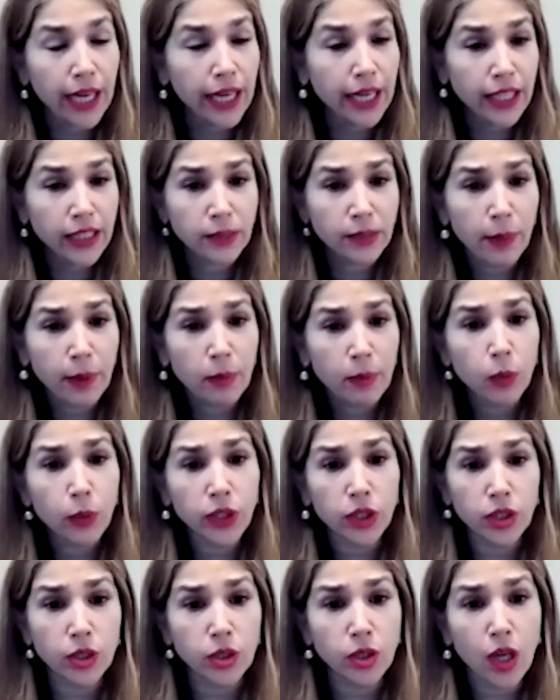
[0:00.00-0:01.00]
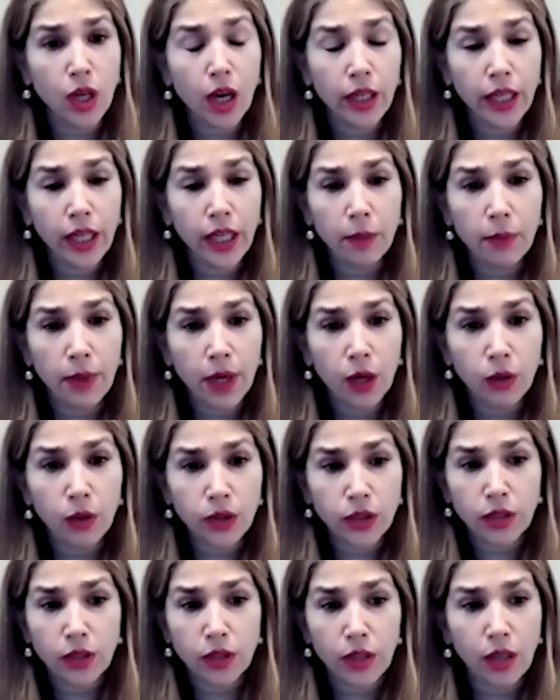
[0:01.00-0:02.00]
I guess maybe we're just talking
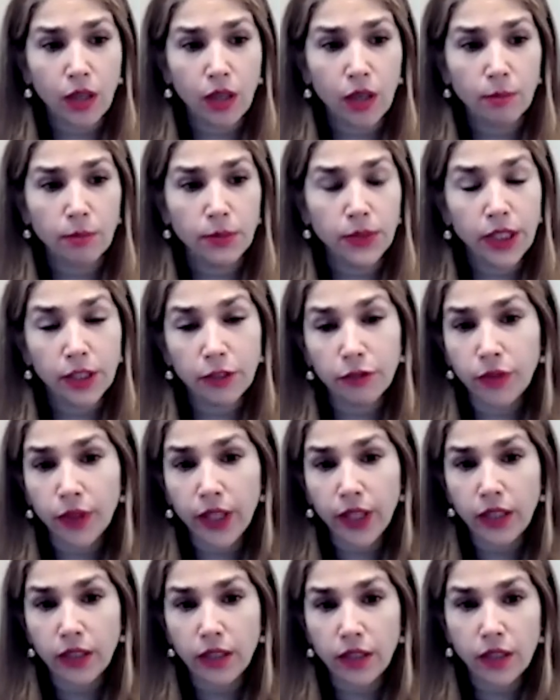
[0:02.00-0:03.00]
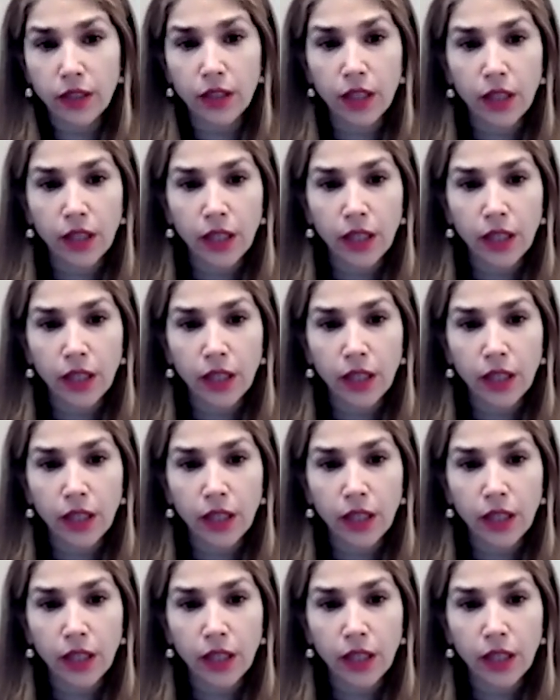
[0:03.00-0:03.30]
about different